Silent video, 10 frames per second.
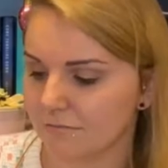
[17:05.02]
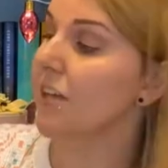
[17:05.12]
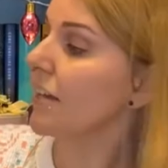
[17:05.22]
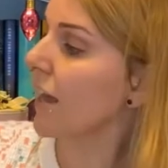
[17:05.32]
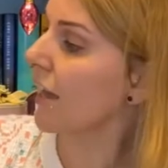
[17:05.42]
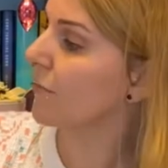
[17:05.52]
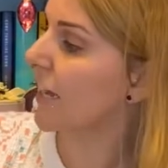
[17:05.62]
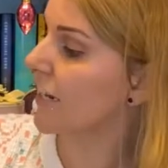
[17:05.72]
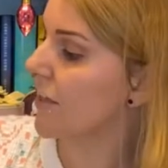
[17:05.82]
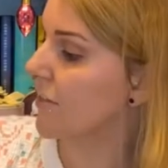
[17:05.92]
Then I
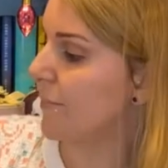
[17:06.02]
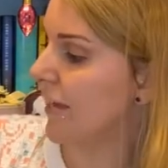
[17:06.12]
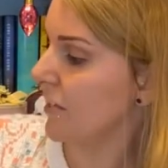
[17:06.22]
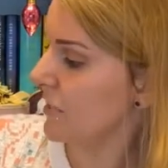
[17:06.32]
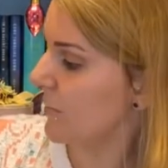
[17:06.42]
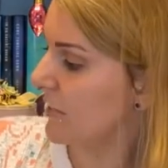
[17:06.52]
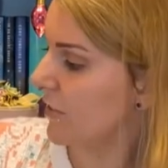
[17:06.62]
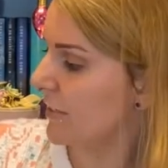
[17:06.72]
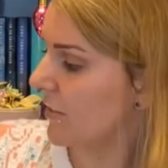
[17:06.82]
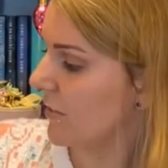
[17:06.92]
read The Bells by
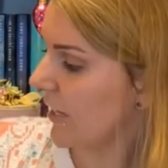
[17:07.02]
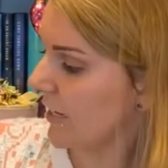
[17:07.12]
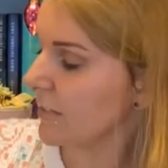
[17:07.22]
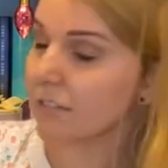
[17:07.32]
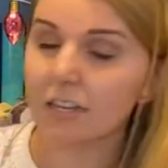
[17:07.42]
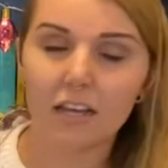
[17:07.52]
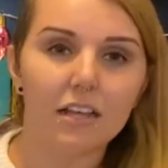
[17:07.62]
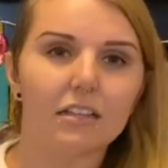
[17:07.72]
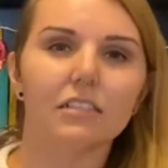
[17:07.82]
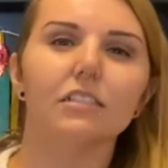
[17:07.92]
Danielle Clayton.
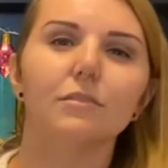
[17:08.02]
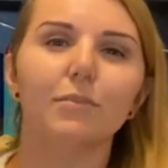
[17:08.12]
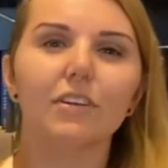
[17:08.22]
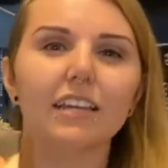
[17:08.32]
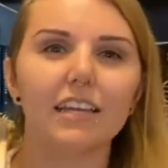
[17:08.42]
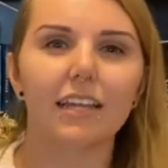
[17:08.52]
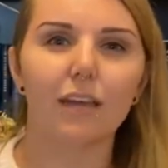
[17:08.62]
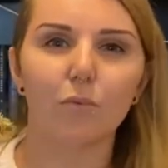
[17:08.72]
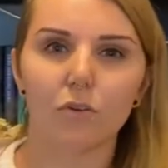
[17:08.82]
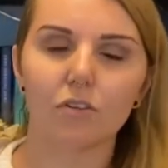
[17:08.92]
This is a book in a
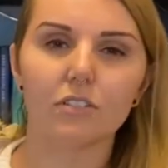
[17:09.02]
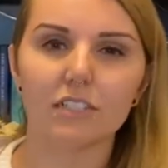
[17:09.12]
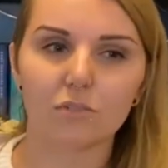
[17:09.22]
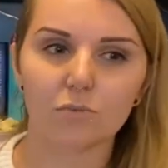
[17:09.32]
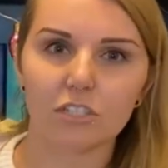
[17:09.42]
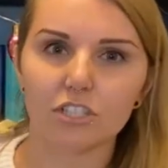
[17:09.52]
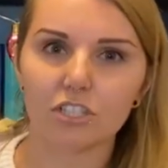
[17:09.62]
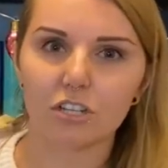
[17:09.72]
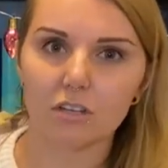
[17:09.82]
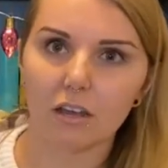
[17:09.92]
world in which
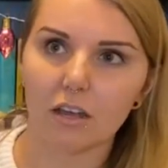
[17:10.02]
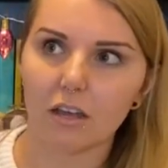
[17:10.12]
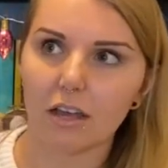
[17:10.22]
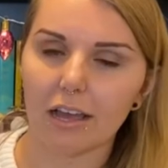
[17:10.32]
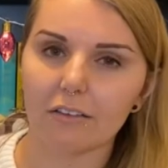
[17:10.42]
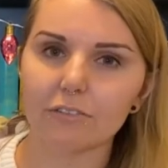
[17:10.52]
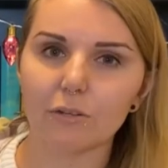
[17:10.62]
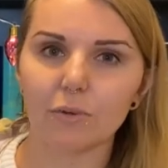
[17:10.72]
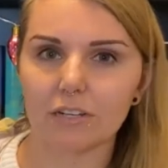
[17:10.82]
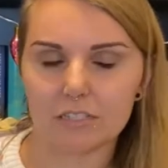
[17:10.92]

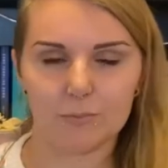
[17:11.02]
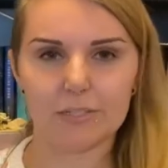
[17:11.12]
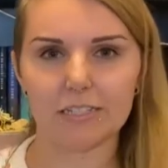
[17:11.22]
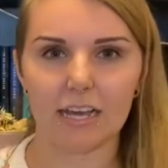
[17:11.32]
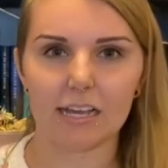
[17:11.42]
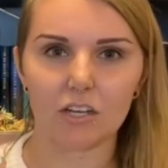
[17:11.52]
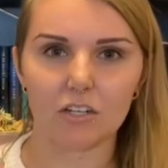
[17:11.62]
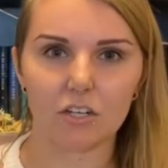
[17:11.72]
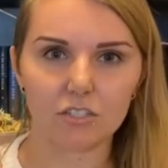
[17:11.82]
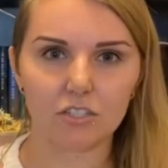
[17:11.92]
everyone has been, like,
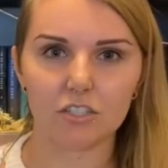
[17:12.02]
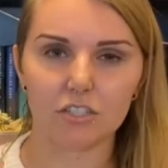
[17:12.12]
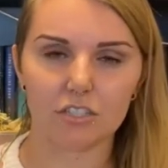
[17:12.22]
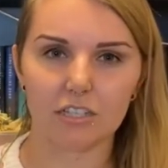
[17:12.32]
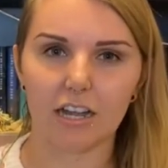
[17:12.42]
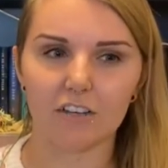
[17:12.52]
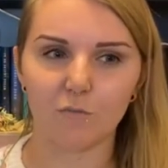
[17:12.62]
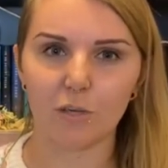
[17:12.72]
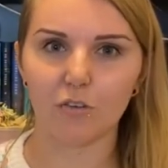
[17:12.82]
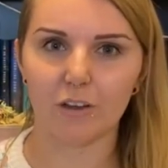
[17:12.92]
cursed to kind of
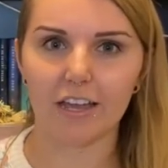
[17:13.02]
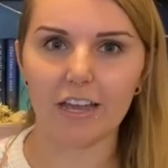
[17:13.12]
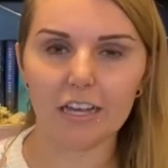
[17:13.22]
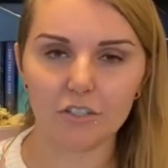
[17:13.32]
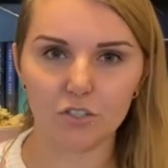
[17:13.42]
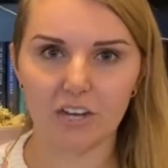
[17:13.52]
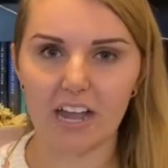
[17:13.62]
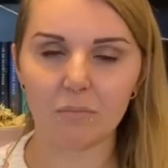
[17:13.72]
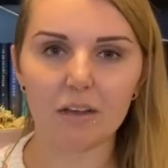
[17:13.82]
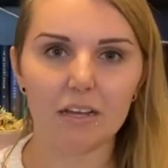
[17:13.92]
be gray and
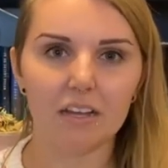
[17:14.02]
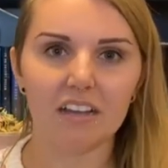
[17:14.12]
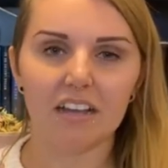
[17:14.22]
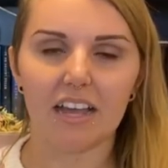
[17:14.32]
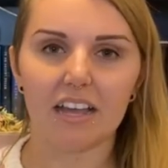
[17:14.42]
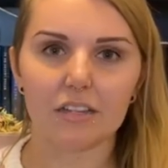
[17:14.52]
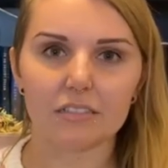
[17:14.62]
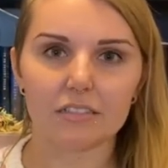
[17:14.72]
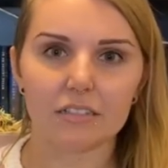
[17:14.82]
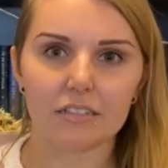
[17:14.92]
drab, and
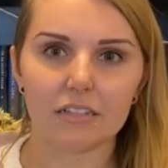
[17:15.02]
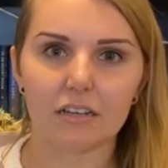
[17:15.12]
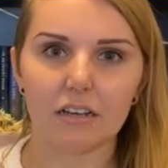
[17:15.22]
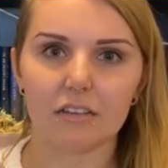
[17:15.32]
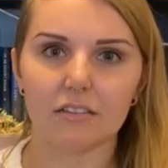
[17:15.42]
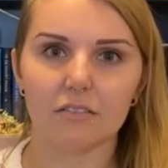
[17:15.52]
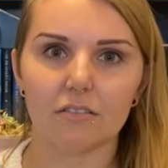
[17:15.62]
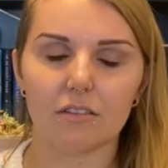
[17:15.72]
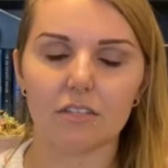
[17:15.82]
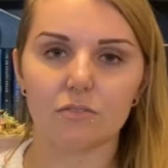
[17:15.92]

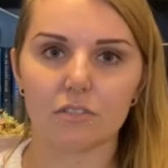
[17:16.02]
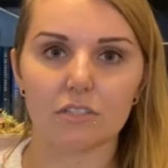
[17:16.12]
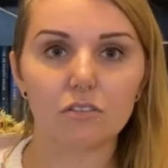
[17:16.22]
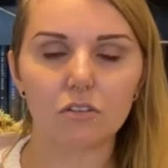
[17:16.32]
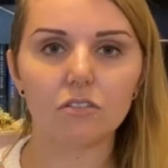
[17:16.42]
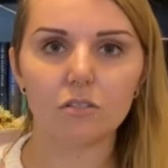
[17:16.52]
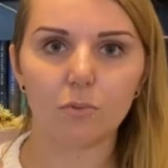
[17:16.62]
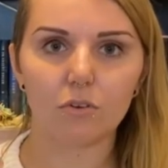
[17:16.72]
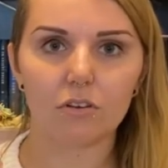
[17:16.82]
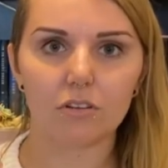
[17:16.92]
these these girls are
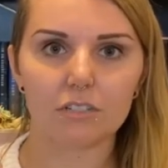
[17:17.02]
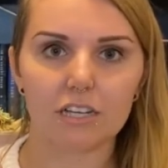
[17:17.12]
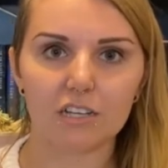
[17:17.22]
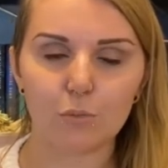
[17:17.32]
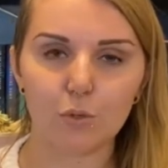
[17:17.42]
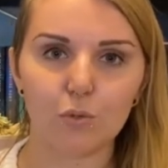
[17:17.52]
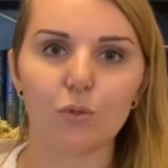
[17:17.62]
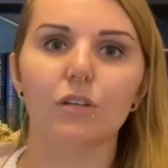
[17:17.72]
born all the time who